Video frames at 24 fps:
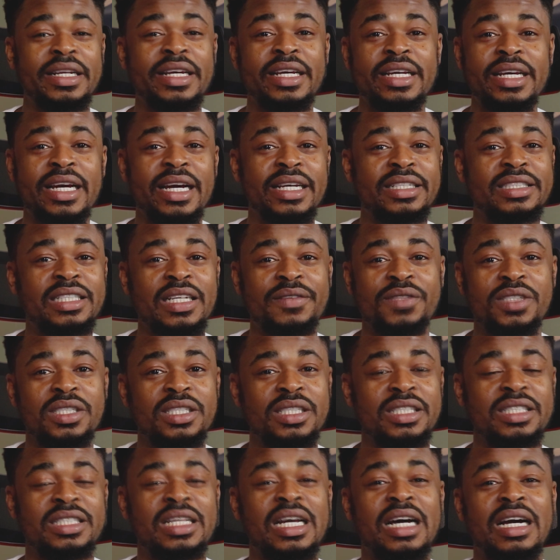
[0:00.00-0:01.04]
and AI
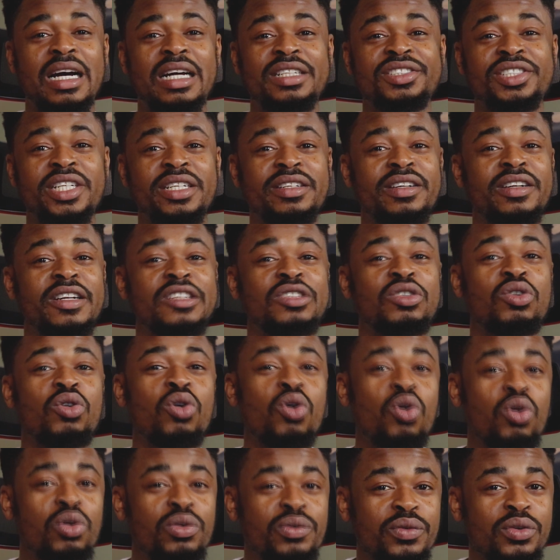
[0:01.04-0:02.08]
services that can generate
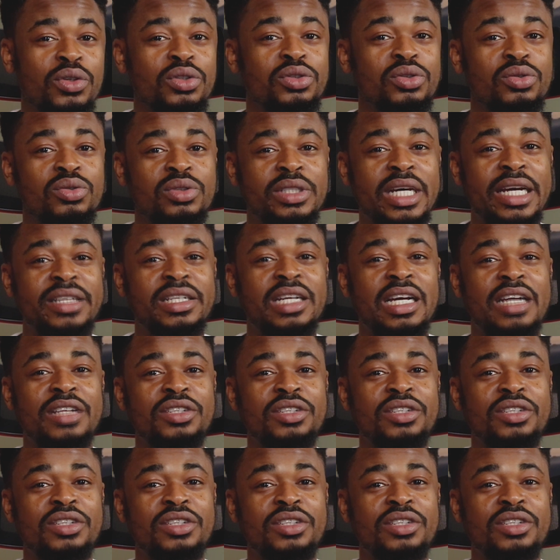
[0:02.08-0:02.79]
code for you that you